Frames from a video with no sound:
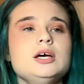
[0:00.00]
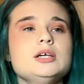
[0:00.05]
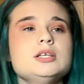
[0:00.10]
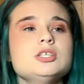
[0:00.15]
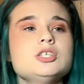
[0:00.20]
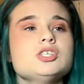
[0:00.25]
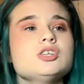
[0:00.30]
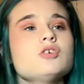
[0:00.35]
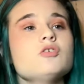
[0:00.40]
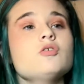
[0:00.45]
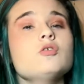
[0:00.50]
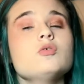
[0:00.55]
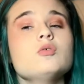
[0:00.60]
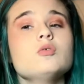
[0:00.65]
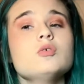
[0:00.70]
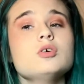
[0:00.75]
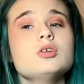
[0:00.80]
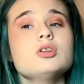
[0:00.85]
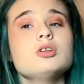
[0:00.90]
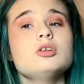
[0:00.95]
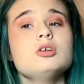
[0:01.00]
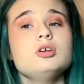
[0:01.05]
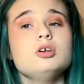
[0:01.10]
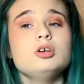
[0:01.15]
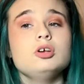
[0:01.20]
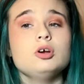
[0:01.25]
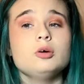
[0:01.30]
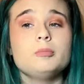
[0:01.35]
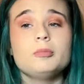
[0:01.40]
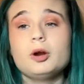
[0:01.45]
so
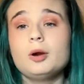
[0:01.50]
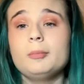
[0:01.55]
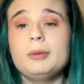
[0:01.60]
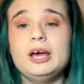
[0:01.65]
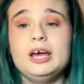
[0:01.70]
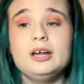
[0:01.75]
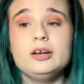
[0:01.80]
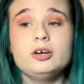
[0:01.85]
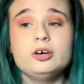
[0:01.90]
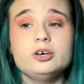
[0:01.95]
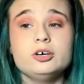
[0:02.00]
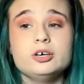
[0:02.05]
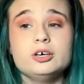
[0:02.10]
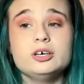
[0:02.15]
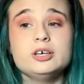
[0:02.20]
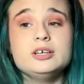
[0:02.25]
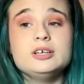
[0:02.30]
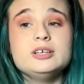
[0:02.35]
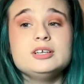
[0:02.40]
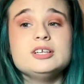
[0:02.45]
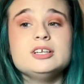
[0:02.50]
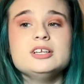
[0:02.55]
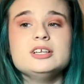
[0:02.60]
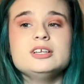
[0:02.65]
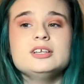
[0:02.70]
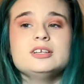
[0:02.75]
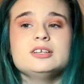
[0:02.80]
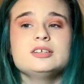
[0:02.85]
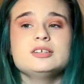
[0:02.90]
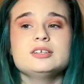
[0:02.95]
your mermaid could
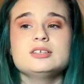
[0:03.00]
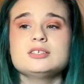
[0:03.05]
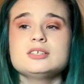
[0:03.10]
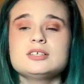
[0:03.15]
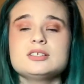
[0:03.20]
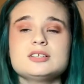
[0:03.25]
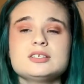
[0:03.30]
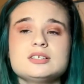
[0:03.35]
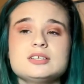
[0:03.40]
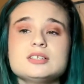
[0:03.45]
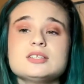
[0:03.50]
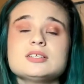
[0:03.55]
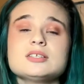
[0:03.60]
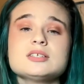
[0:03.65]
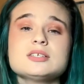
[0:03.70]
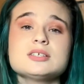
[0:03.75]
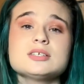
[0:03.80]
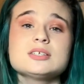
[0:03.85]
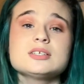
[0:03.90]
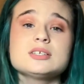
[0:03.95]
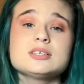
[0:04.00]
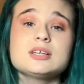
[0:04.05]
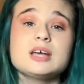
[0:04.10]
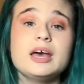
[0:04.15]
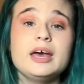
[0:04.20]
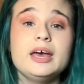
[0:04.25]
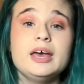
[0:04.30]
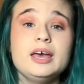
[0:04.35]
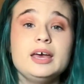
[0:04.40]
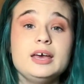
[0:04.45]

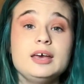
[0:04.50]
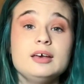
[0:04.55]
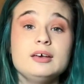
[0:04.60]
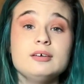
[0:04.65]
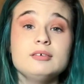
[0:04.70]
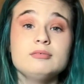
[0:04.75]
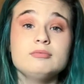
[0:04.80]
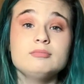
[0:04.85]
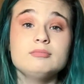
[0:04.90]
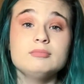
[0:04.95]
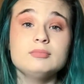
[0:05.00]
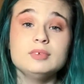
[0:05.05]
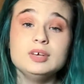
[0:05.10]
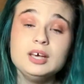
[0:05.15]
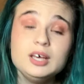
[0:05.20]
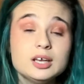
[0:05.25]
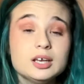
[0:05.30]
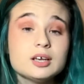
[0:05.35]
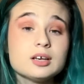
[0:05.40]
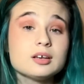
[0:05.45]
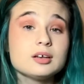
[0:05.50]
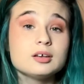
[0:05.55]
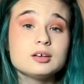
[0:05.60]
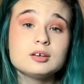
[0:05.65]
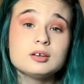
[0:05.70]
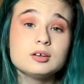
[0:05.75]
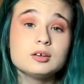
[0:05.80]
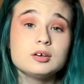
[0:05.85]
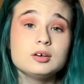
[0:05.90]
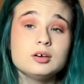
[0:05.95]
stay hidden
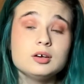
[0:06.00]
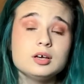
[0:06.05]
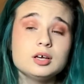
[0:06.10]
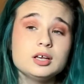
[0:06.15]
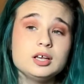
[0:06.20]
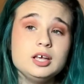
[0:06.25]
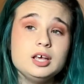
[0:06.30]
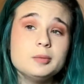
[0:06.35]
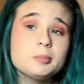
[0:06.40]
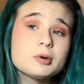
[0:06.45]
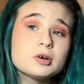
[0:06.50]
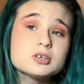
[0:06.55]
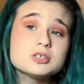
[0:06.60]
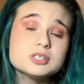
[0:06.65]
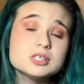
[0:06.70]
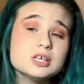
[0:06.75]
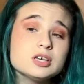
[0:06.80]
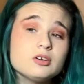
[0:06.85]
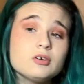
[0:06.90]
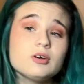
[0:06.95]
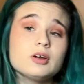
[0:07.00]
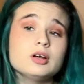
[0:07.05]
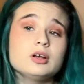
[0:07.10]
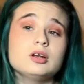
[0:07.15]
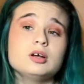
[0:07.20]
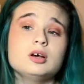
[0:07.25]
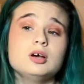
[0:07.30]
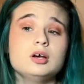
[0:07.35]
and keep her secret.